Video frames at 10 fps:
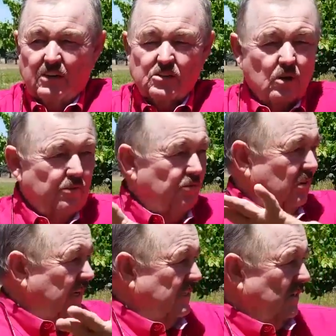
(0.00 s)
So I
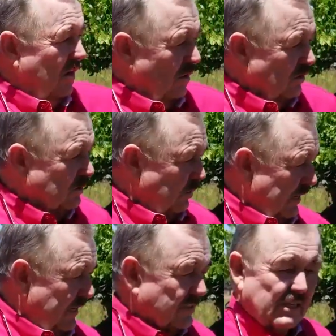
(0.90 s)
fertilized all those
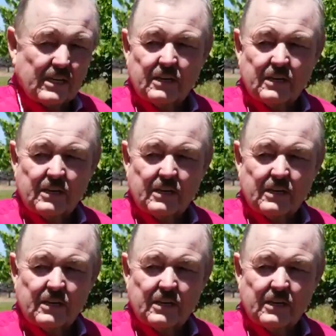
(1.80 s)
plants